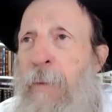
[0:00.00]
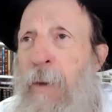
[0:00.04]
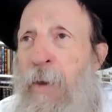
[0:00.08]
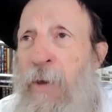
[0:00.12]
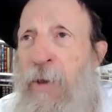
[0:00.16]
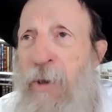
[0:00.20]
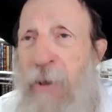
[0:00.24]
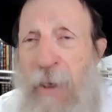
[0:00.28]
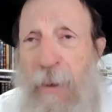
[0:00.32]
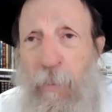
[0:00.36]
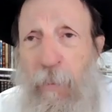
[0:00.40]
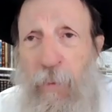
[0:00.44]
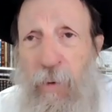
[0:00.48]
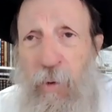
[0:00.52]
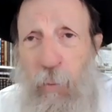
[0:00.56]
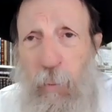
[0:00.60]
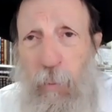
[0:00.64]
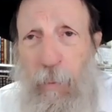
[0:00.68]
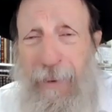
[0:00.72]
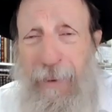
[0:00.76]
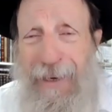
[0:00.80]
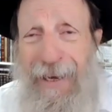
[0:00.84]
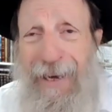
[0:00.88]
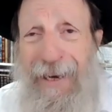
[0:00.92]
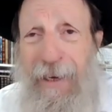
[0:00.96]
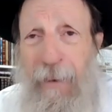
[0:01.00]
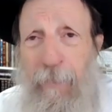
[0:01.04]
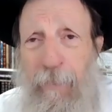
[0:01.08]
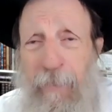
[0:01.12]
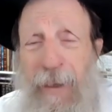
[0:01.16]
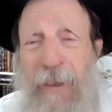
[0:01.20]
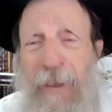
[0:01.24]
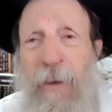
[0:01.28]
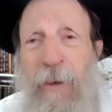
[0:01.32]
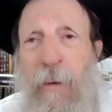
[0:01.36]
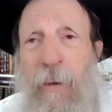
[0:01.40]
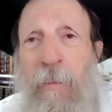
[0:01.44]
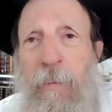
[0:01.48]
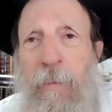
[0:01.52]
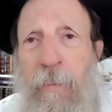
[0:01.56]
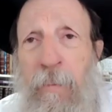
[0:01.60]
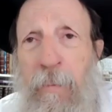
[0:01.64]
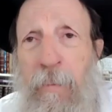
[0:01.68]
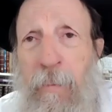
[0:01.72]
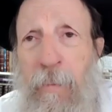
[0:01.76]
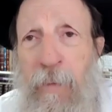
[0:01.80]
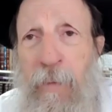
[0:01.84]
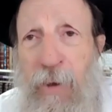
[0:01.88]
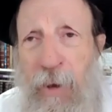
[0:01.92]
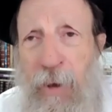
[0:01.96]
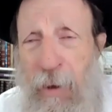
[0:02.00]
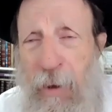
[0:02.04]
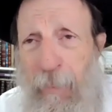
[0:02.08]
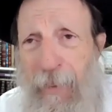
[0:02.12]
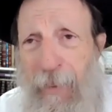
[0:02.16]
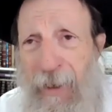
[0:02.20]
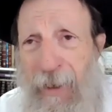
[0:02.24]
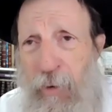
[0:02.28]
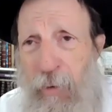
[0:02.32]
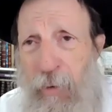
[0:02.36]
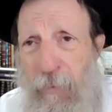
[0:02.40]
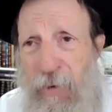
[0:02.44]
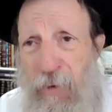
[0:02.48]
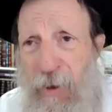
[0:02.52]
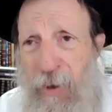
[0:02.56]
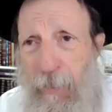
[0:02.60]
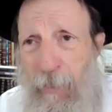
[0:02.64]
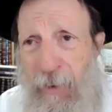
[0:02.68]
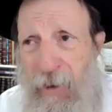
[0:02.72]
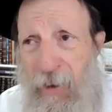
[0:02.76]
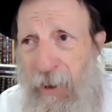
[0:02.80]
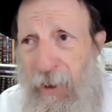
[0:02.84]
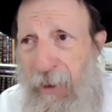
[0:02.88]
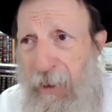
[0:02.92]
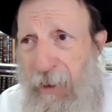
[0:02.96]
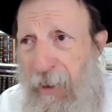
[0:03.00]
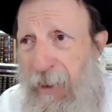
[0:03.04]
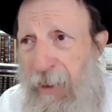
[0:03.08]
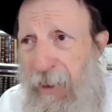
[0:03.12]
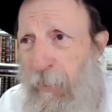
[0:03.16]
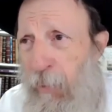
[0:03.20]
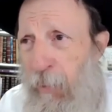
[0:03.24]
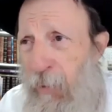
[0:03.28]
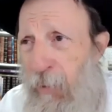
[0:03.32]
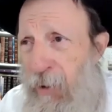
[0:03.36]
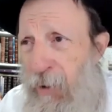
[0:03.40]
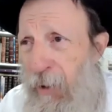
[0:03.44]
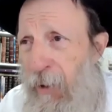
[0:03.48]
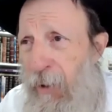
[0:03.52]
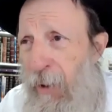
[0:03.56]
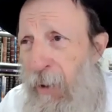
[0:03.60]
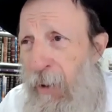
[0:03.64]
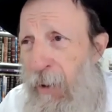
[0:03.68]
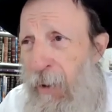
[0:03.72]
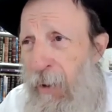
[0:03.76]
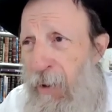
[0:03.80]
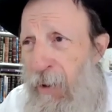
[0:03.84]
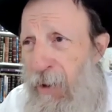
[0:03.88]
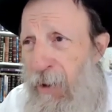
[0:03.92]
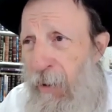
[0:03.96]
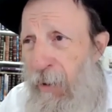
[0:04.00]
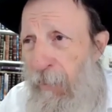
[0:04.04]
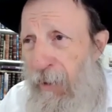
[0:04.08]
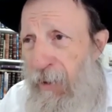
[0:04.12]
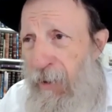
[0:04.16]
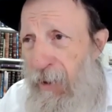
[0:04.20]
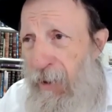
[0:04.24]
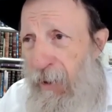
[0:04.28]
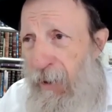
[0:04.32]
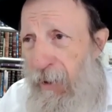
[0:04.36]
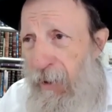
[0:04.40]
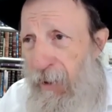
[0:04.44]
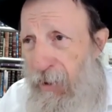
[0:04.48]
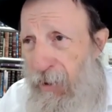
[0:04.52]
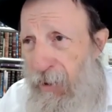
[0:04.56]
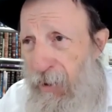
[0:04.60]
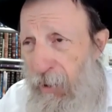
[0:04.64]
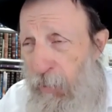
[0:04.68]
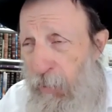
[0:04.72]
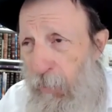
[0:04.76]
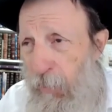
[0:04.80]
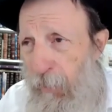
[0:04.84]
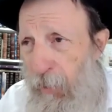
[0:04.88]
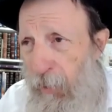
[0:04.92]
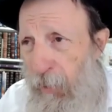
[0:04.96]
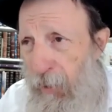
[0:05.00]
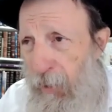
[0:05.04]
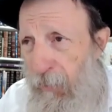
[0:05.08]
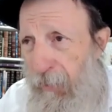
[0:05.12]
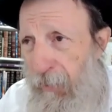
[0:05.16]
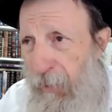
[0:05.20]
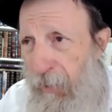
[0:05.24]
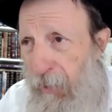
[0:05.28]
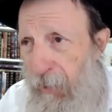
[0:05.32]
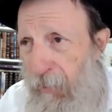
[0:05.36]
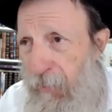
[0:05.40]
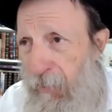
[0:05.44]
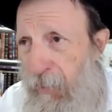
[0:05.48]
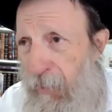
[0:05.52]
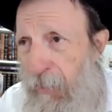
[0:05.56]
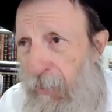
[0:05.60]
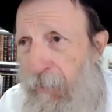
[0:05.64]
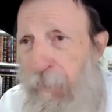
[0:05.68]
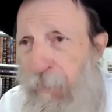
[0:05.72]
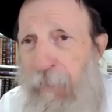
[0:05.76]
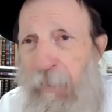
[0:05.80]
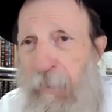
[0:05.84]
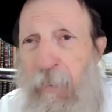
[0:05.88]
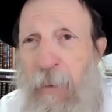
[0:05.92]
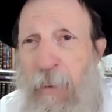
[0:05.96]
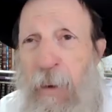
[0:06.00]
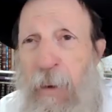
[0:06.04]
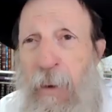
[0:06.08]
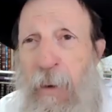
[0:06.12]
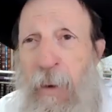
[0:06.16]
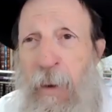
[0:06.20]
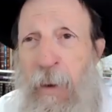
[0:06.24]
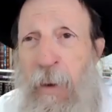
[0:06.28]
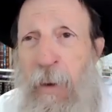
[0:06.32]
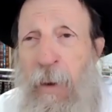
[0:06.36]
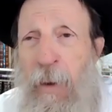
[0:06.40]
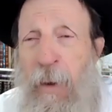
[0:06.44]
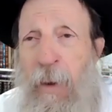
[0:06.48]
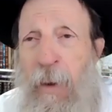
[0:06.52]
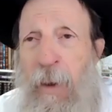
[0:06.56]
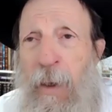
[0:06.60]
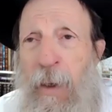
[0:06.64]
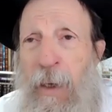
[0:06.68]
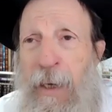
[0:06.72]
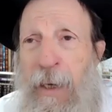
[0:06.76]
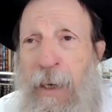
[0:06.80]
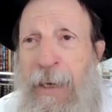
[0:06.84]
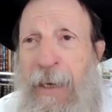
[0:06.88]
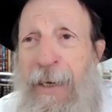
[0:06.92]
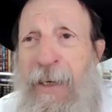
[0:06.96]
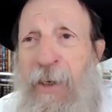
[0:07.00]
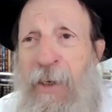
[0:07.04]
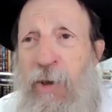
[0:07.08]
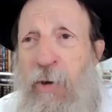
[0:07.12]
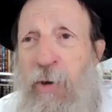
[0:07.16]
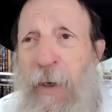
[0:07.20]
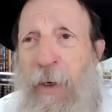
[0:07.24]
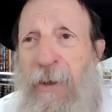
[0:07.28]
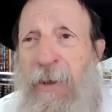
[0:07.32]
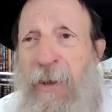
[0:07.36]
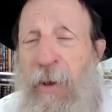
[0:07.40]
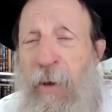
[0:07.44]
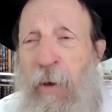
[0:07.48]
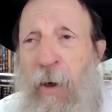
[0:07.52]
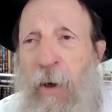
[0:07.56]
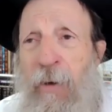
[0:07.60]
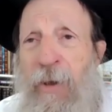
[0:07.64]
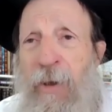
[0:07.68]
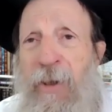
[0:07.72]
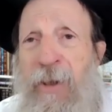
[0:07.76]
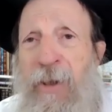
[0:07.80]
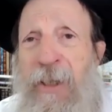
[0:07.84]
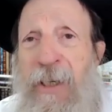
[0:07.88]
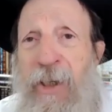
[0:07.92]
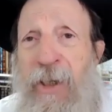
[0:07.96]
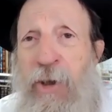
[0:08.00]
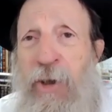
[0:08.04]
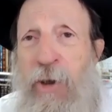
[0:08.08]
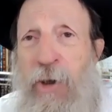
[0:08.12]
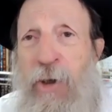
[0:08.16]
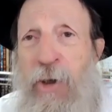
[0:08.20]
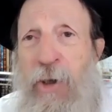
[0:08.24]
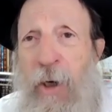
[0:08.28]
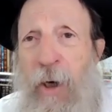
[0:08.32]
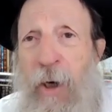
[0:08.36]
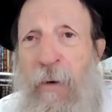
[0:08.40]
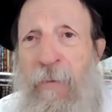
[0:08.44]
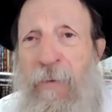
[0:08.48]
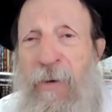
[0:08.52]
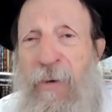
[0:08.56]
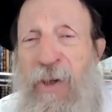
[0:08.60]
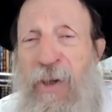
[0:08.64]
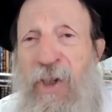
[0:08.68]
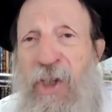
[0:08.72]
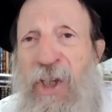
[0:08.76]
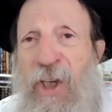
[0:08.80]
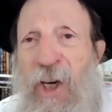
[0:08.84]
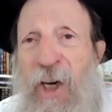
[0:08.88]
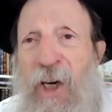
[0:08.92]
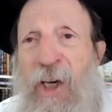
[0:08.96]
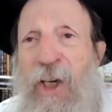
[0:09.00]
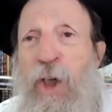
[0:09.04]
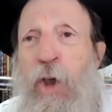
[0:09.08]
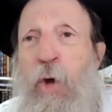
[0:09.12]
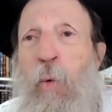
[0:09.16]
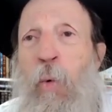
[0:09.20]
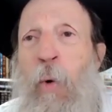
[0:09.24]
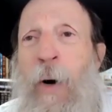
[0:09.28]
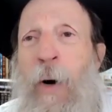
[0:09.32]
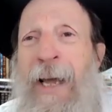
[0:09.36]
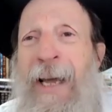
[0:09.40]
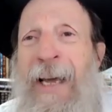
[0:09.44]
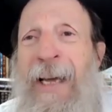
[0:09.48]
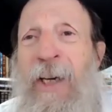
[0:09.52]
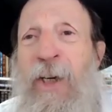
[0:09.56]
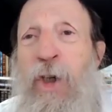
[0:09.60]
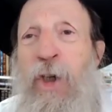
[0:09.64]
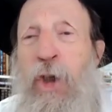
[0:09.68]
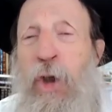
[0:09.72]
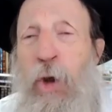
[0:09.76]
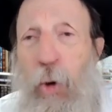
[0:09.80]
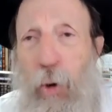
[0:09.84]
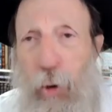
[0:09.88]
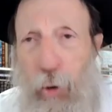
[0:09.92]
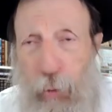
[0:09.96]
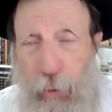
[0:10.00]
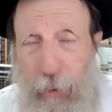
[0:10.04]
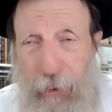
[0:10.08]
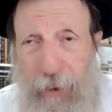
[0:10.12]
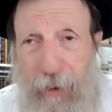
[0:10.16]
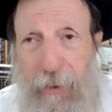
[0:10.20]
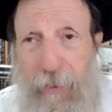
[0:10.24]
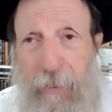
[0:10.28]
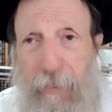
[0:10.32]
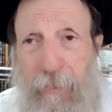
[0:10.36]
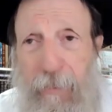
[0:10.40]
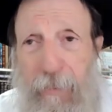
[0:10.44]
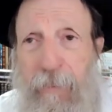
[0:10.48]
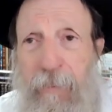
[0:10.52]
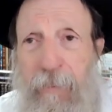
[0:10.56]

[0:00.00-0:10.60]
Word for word: His name was Menachem Mendel. It's the gematria of Tzemach Tzedek in Hebrew. See, Tzemach Tzedek is the numerical value. He instructed all the teachers of his young grandchildren,